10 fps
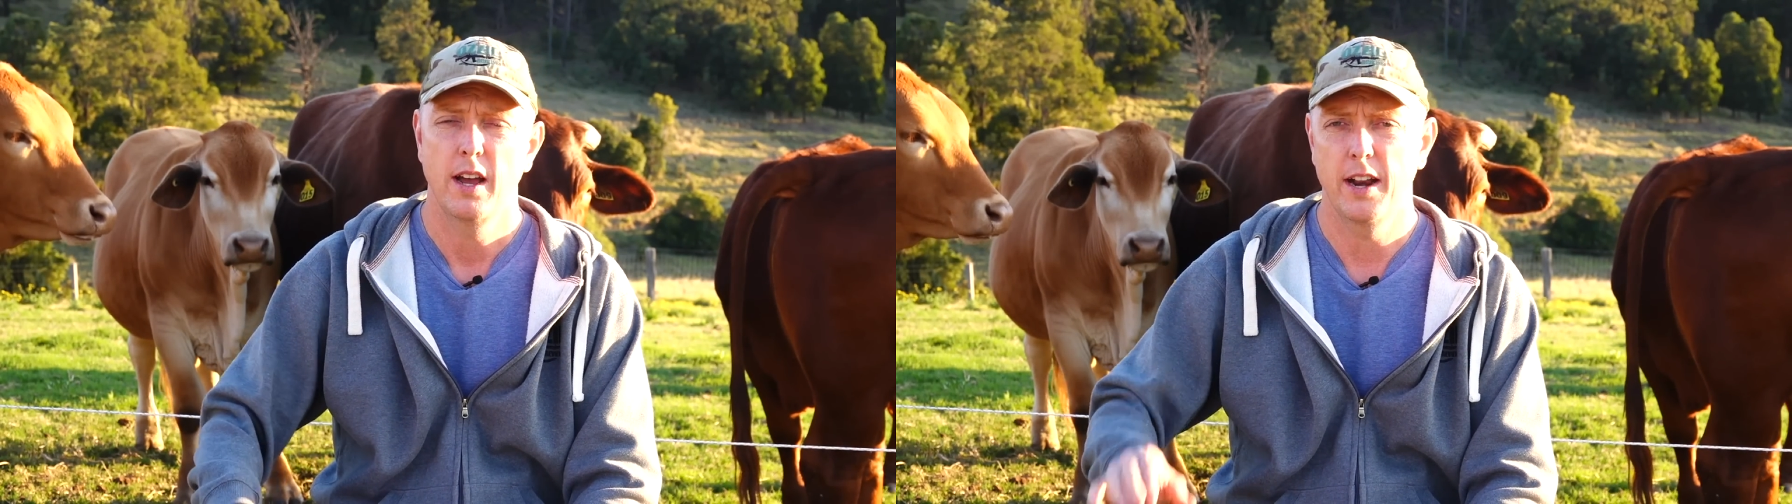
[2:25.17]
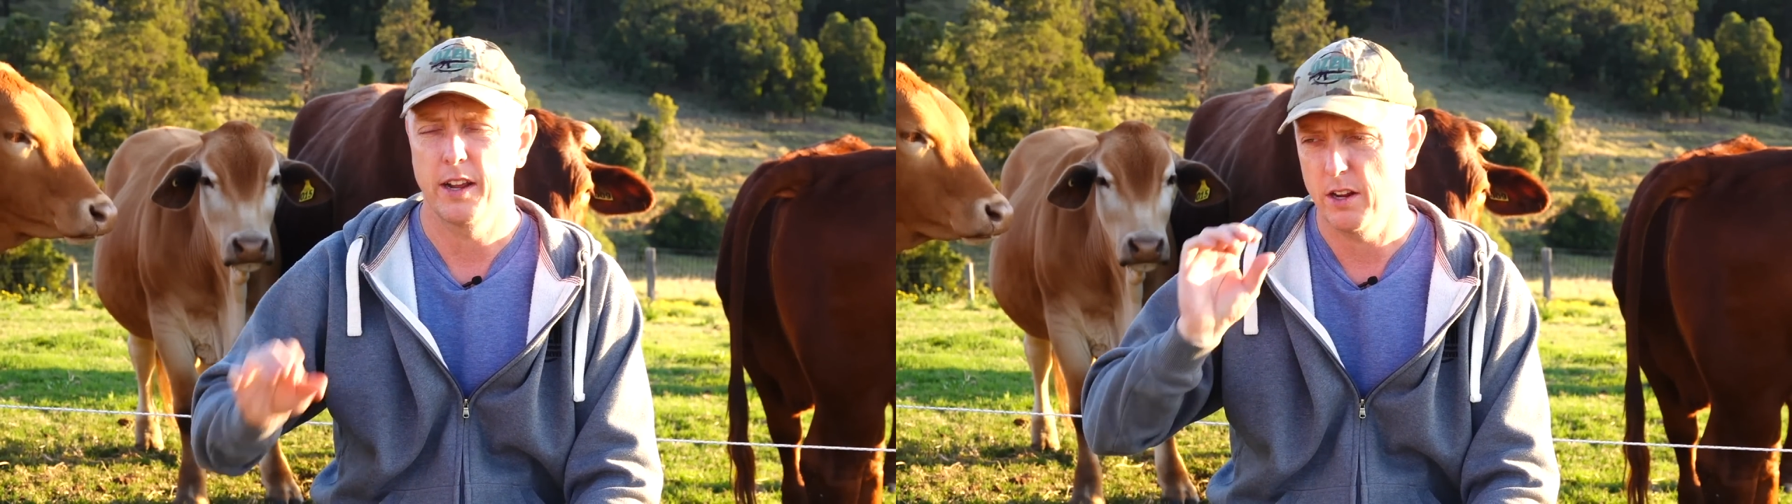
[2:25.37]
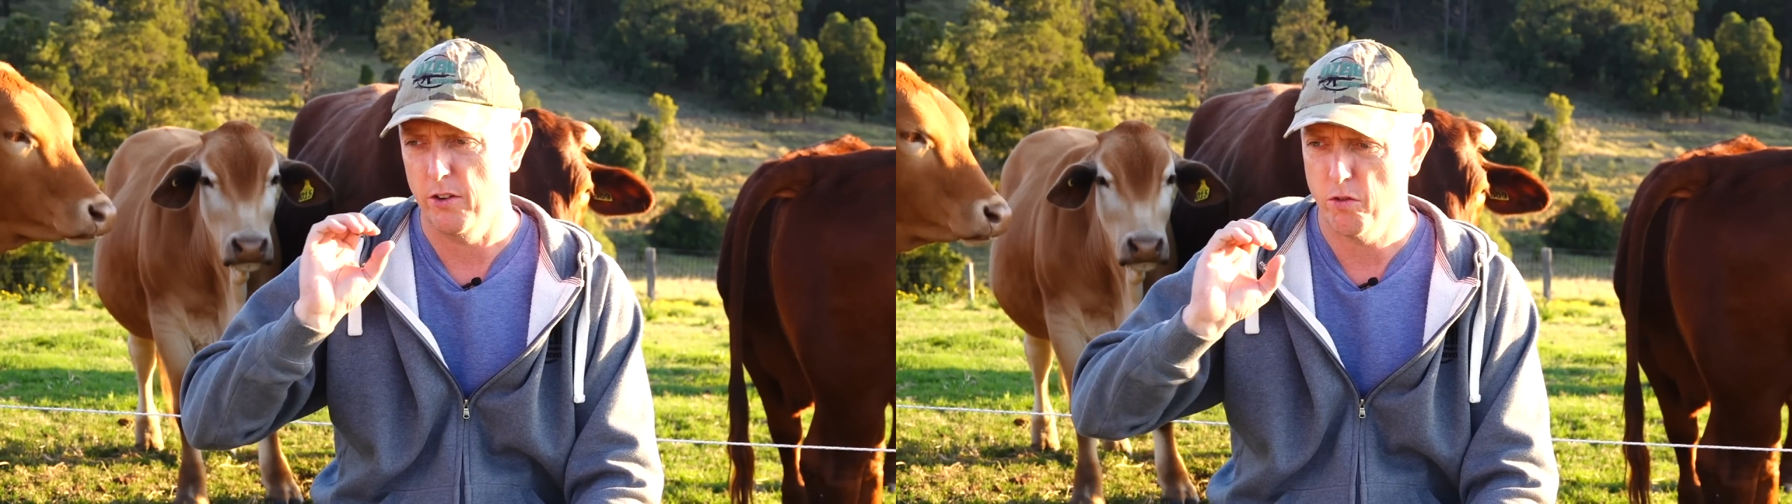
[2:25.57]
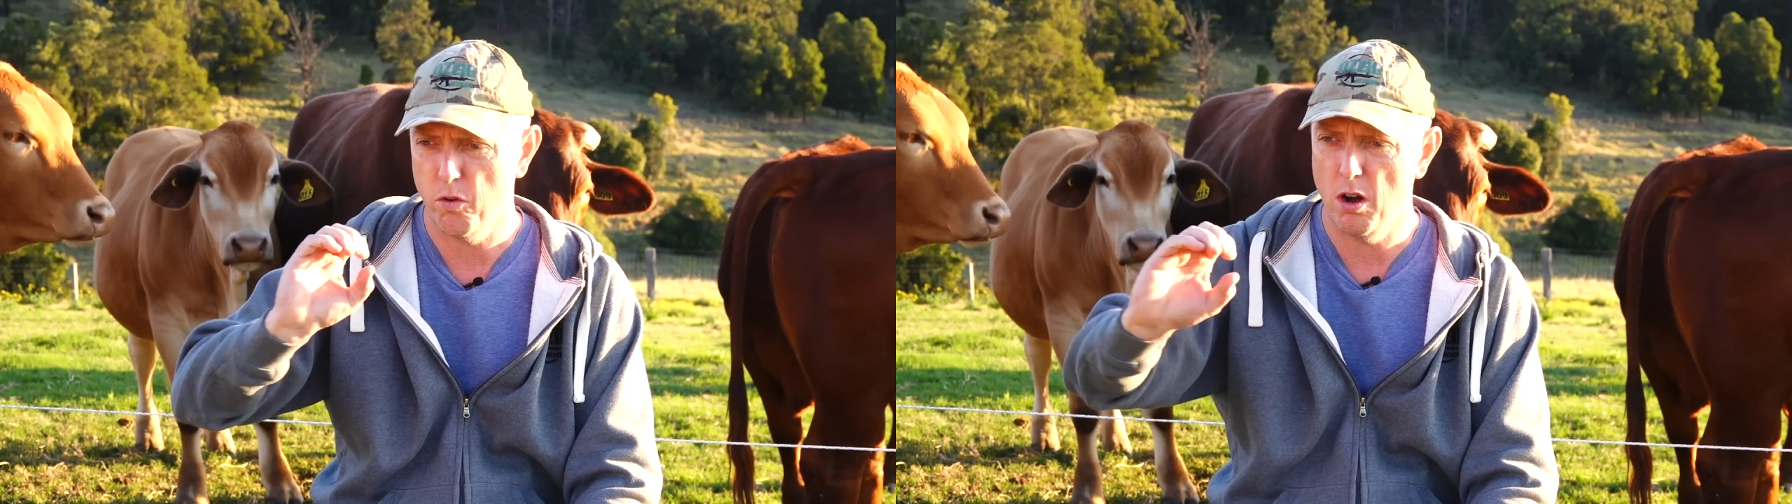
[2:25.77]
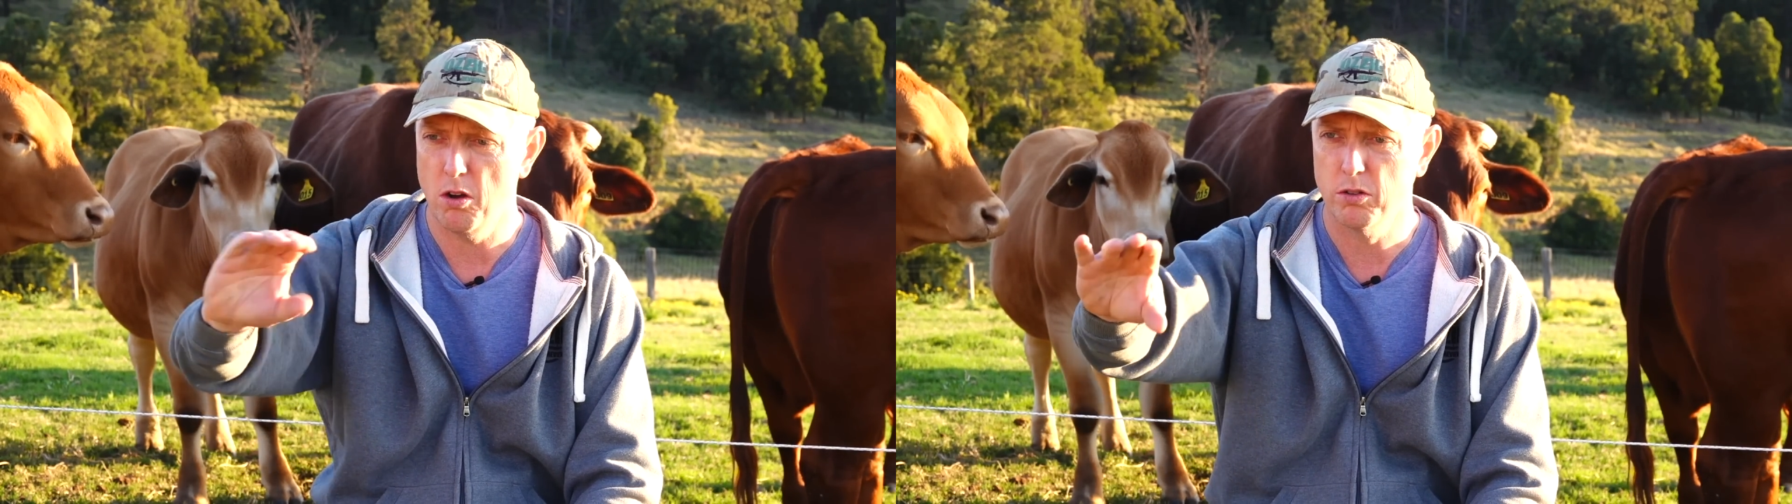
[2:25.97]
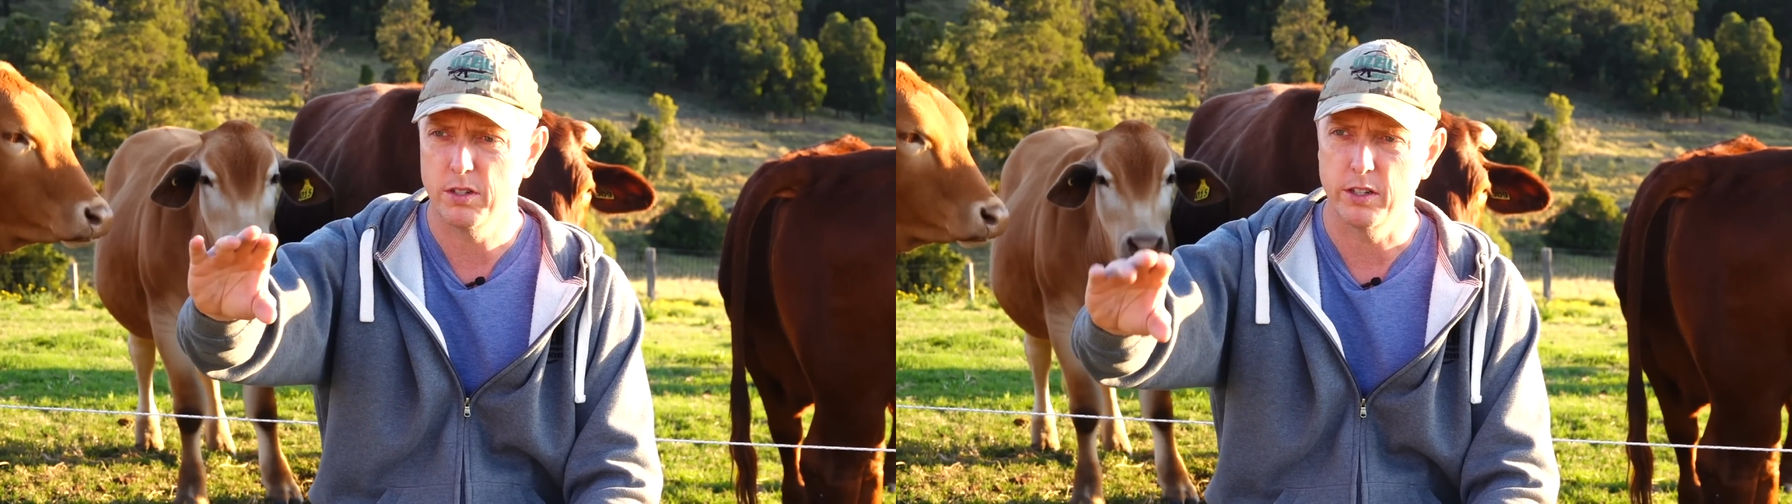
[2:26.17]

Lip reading: and it controls